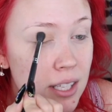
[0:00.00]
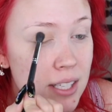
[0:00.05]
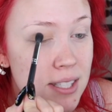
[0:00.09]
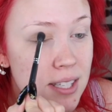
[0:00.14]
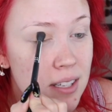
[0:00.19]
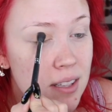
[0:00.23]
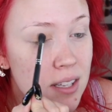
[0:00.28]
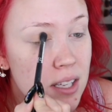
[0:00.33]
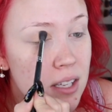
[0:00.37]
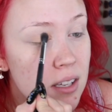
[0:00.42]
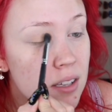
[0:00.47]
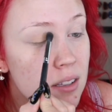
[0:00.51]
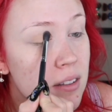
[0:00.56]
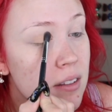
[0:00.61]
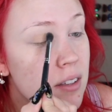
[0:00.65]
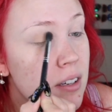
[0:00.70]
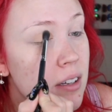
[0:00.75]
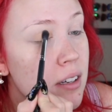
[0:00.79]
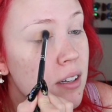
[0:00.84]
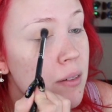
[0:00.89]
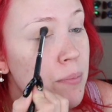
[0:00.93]
least in
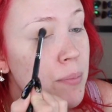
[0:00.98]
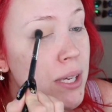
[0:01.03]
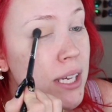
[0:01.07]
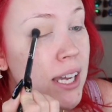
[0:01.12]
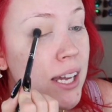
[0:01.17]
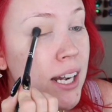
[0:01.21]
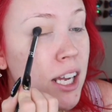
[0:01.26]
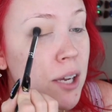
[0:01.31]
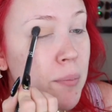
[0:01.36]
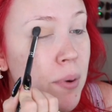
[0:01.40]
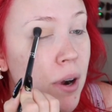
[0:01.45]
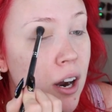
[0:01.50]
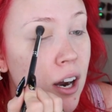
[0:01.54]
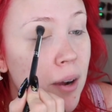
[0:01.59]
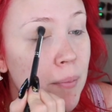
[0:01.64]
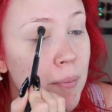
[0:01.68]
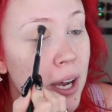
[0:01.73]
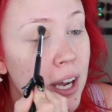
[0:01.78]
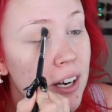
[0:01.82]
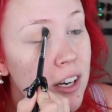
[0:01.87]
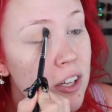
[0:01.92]
the beginning part,
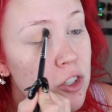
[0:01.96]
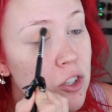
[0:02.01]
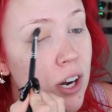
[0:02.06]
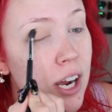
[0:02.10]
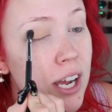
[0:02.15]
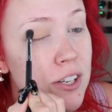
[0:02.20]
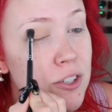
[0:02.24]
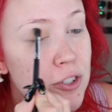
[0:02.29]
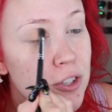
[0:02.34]
I'm not gonna try